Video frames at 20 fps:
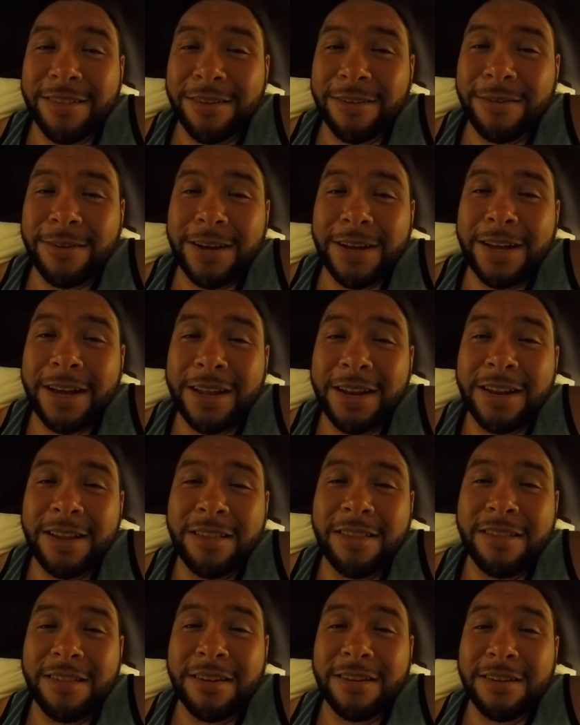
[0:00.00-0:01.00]
So I, I
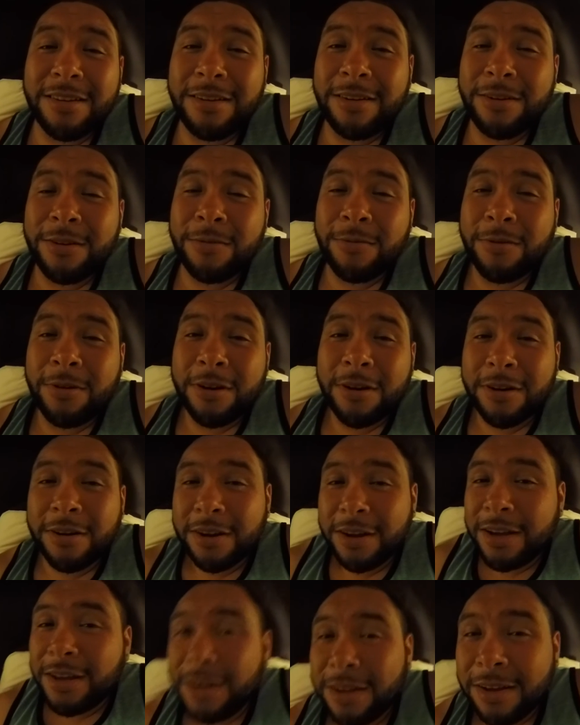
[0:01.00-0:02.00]
did suck it
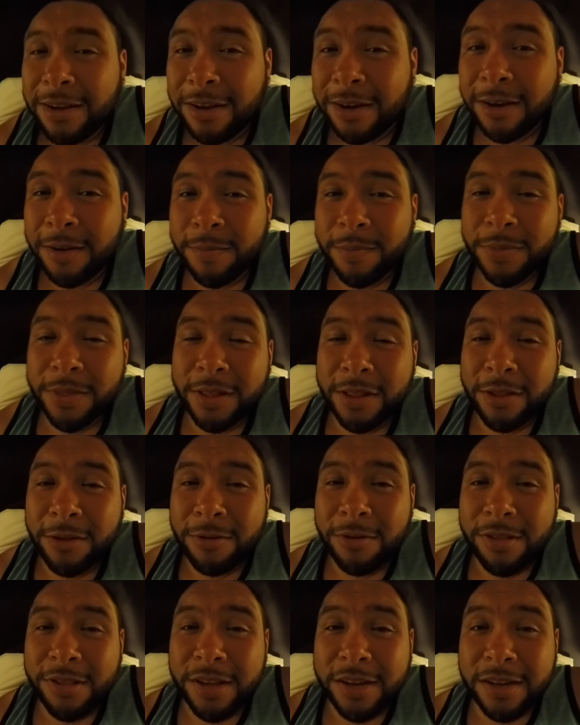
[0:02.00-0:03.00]
underwater, um, the
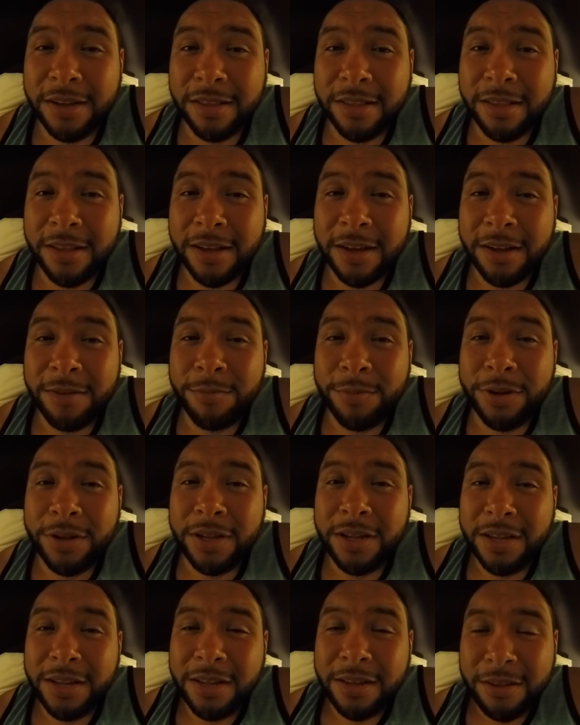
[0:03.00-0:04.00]
little suck it sign.
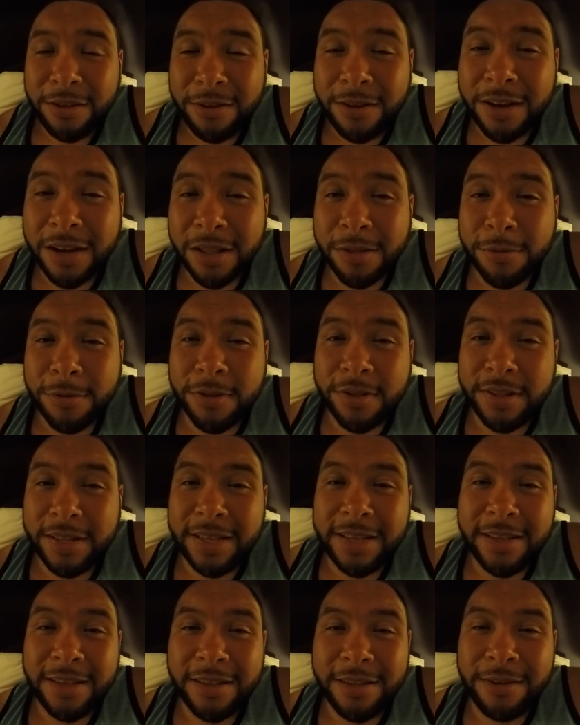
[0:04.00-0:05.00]
But you guys will
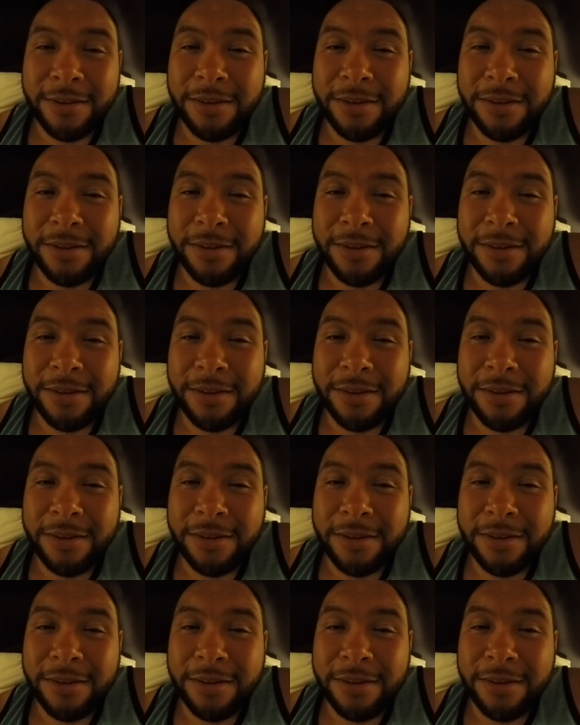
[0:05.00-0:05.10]
see.